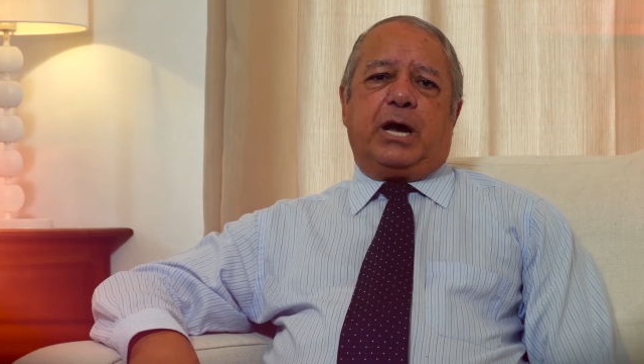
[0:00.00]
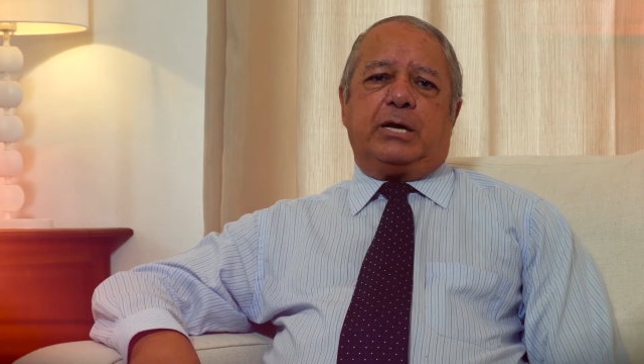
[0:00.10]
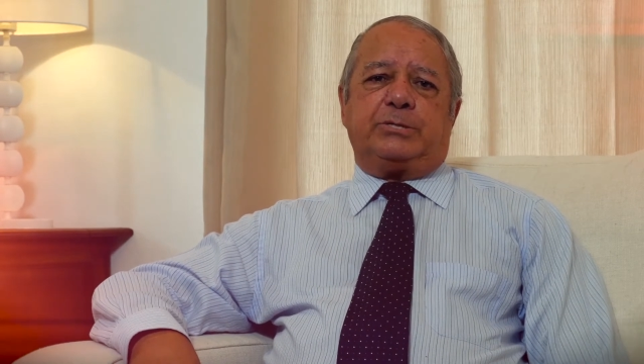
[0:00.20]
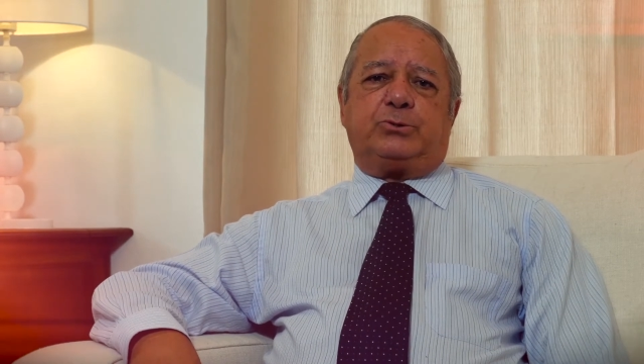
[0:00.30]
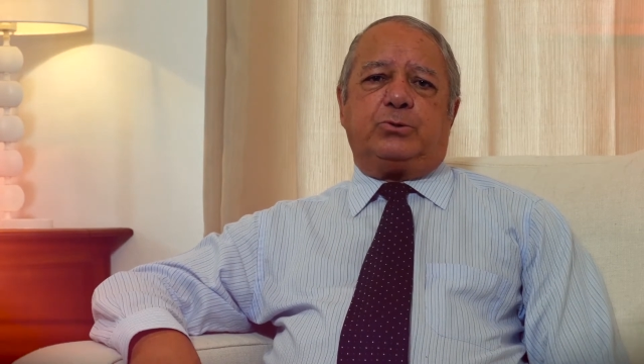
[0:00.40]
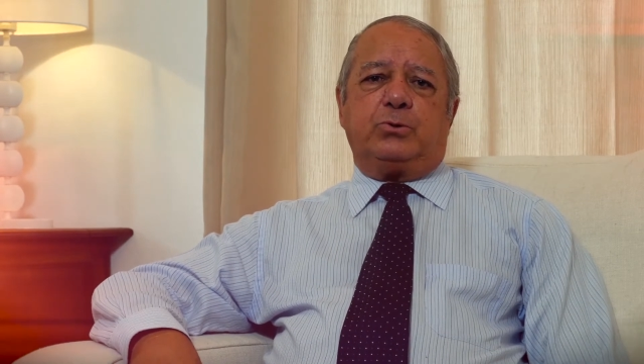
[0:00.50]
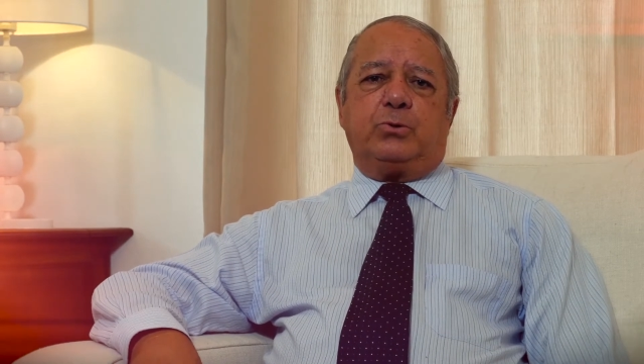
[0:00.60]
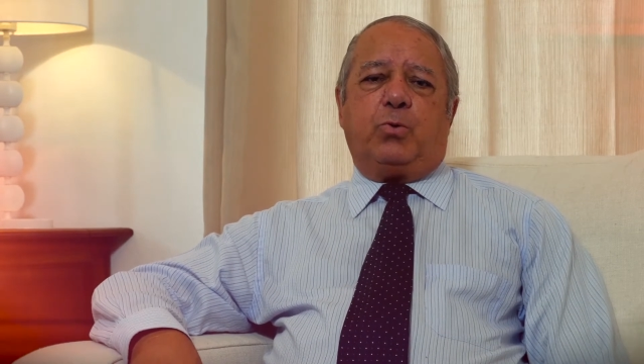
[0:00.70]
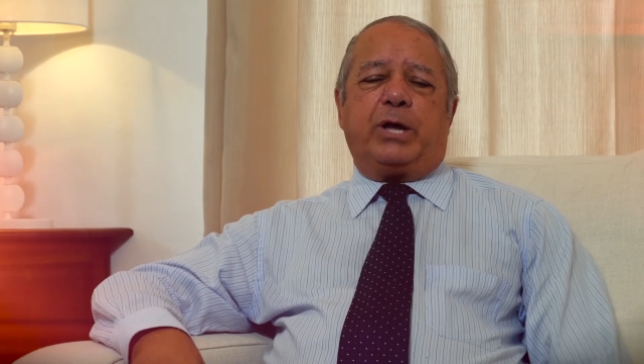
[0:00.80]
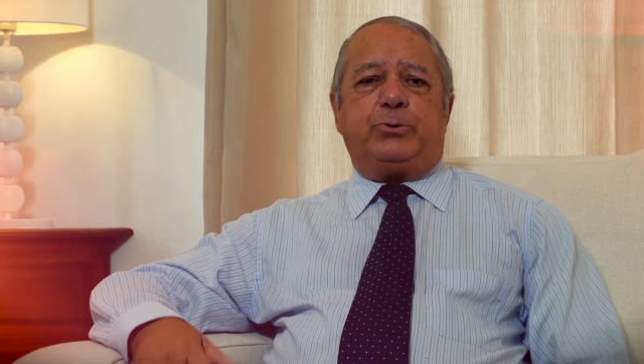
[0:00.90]
as
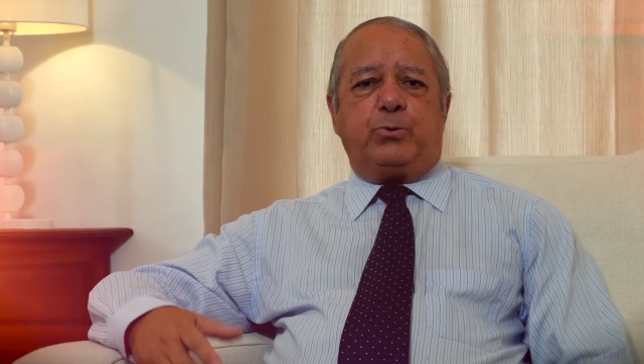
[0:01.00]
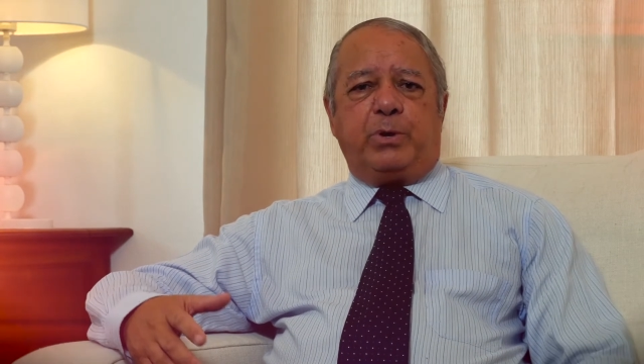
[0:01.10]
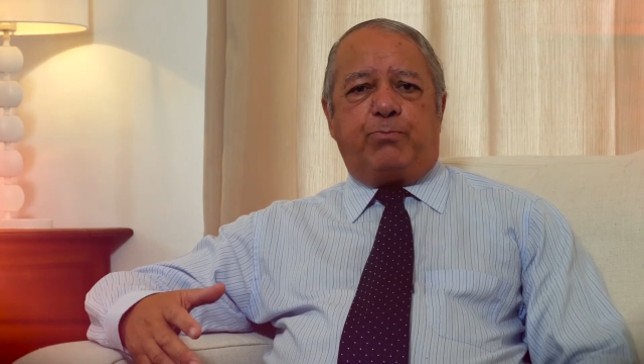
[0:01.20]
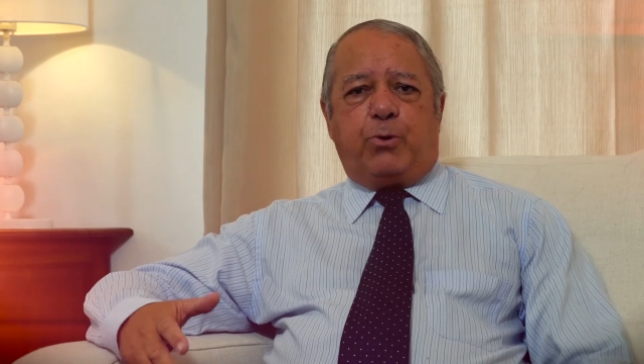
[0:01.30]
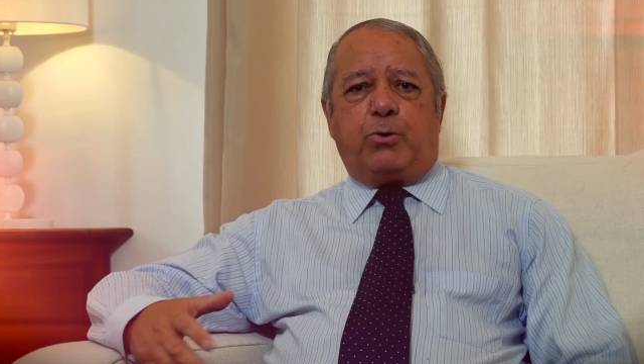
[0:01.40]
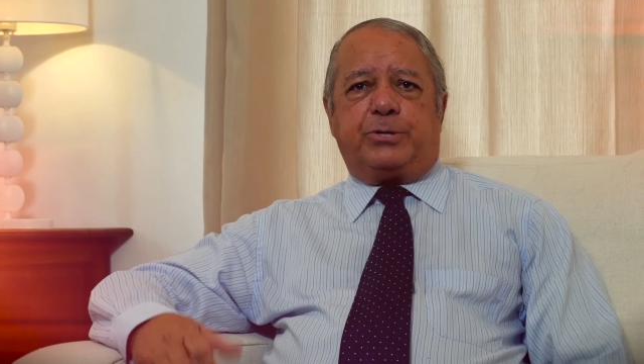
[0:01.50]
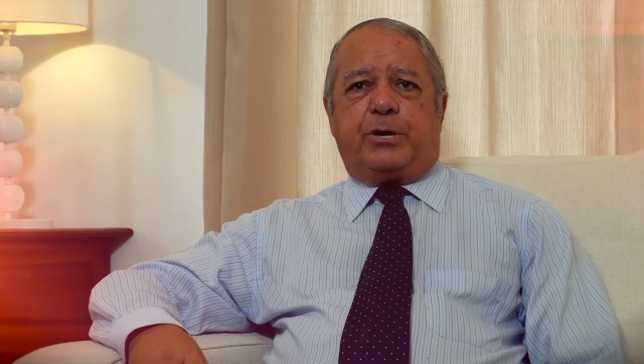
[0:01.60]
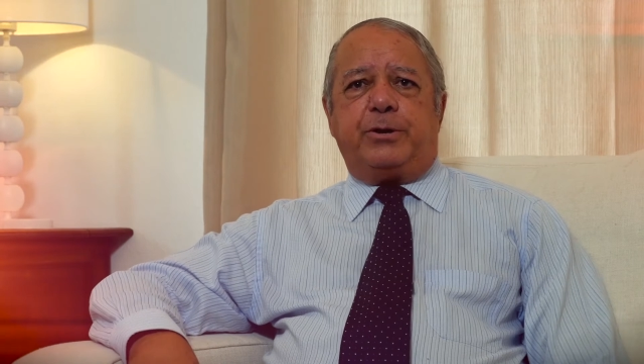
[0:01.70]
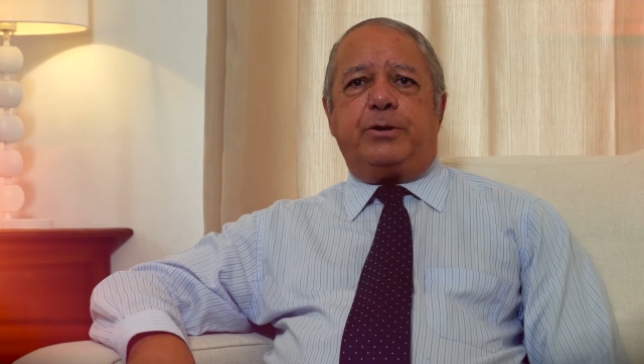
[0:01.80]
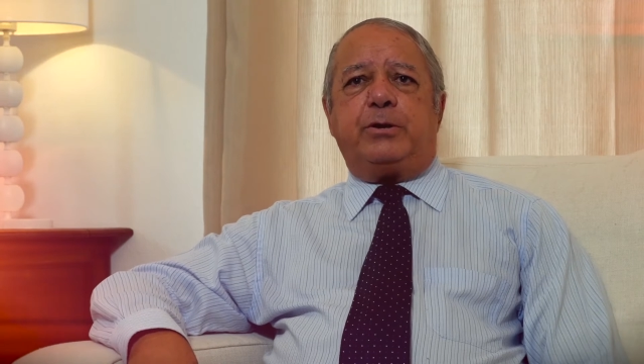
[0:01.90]
to what you report
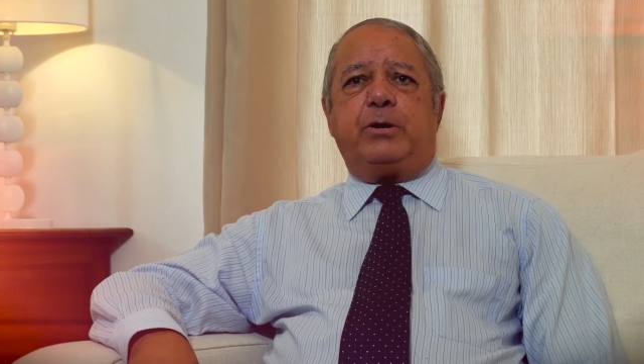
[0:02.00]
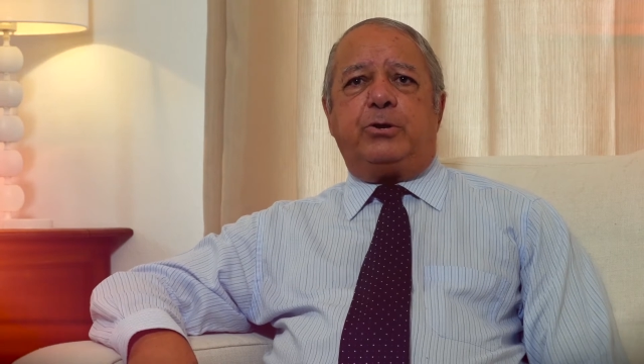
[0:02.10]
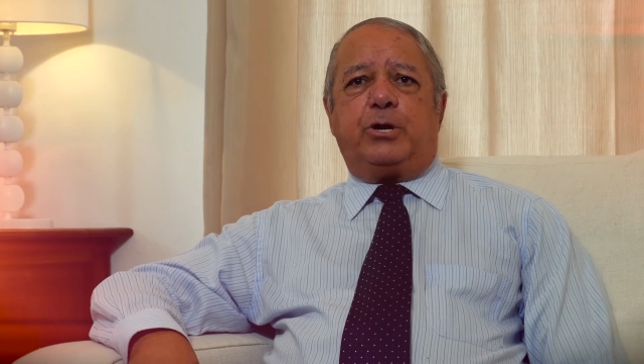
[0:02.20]
on,